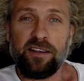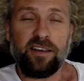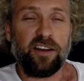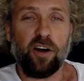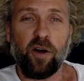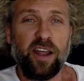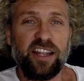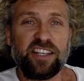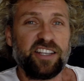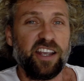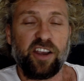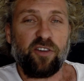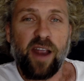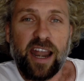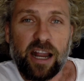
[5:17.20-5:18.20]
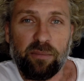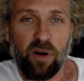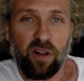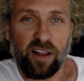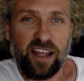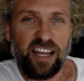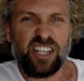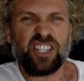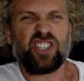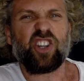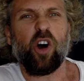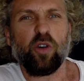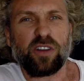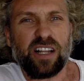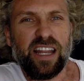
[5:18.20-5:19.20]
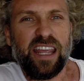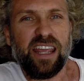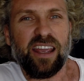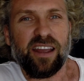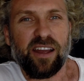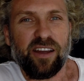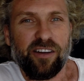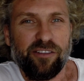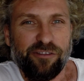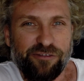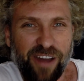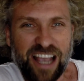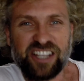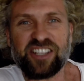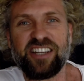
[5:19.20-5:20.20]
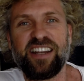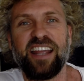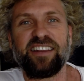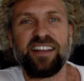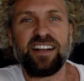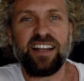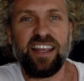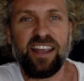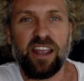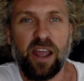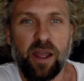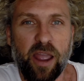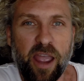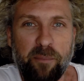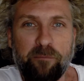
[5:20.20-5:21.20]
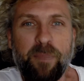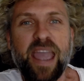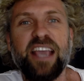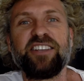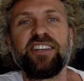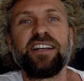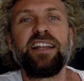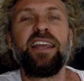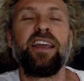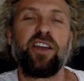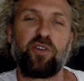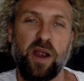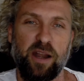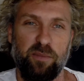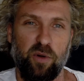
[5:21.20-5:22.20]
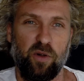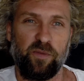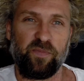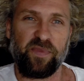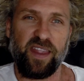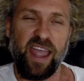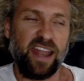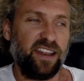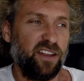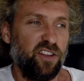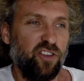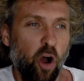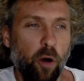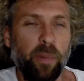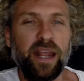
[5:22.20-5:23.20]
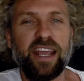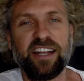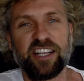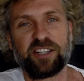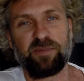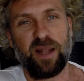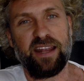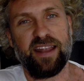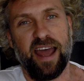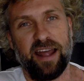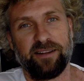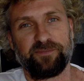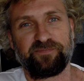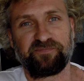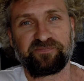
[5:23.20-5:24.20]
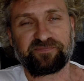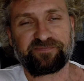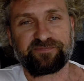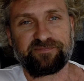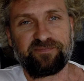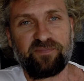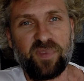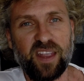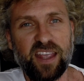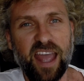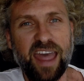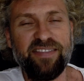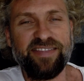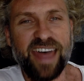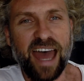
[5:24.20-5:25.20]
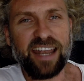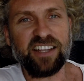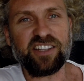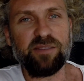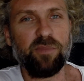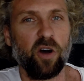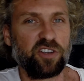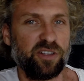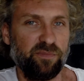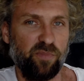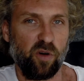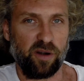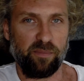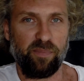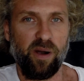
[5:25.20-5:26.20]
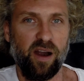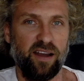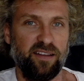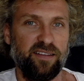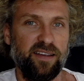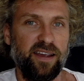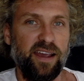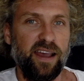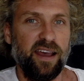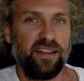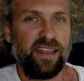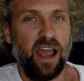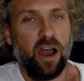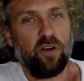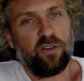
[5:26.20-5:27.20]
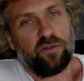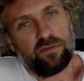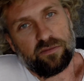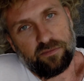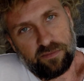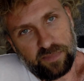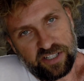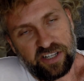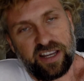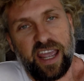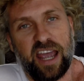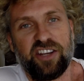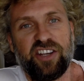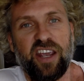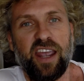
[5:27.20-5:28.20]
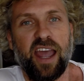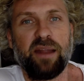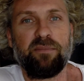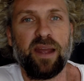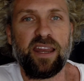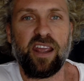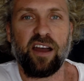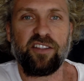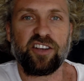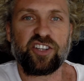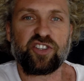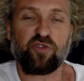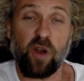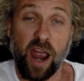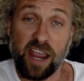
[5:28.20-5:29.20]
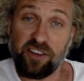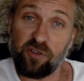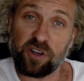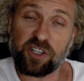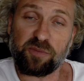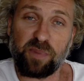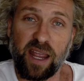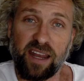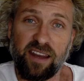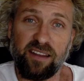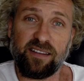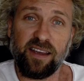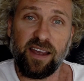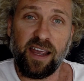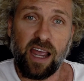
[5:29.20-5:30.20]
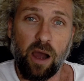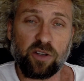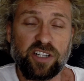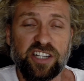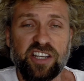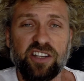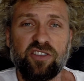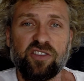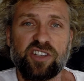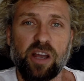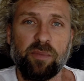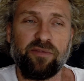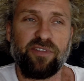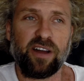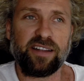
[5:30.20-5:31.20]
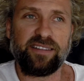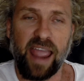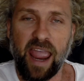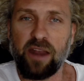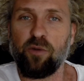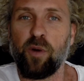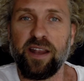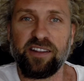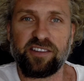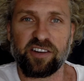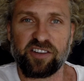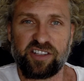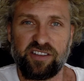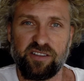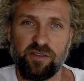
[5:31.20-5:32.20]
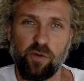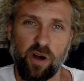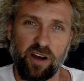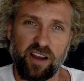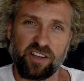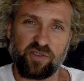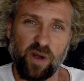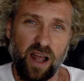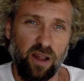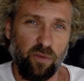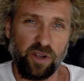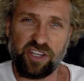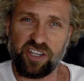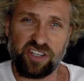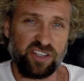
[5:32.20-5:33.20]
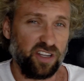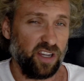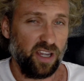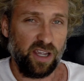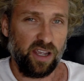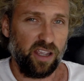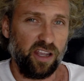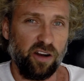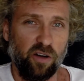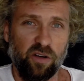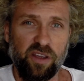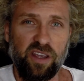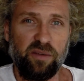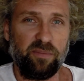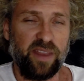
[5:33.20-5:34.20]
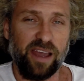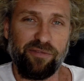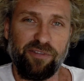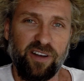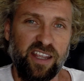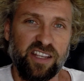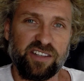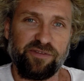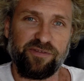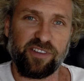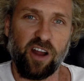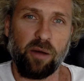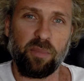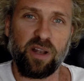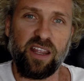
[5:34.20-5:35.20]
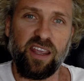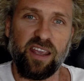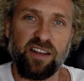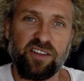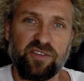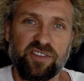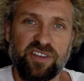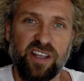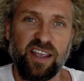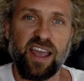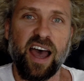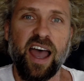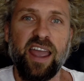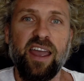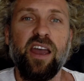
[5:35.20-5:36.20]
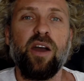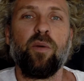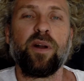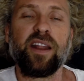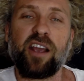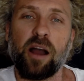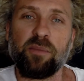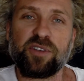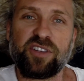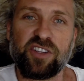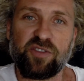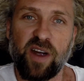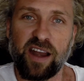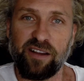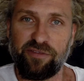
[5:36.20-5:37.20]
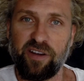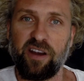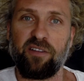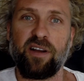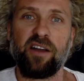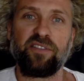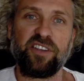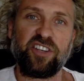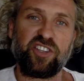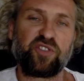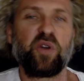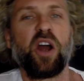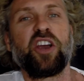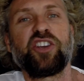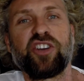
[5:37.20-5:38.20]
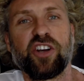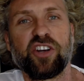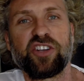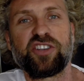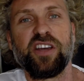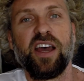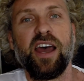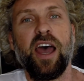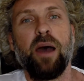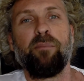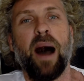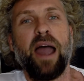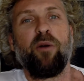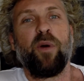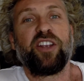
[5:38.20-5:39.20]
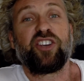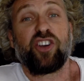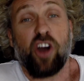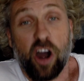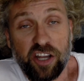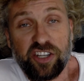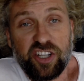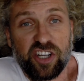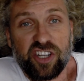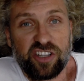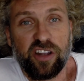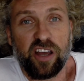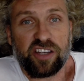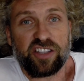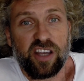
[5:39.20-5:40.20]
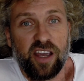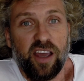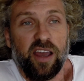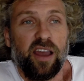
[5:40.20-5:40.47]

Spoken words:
you know, it is incredible. It is totally, fascinatingly, amazingly incredible. And nobody can explain that. And that is the most important part. Now, Mr. Keshe and many others try to explain it. I was listening to some of Dan Winter's work as well, which is, you know, he definitely is a phenomenally interesting guy when it comes to trying to figure out the structures by which consciousness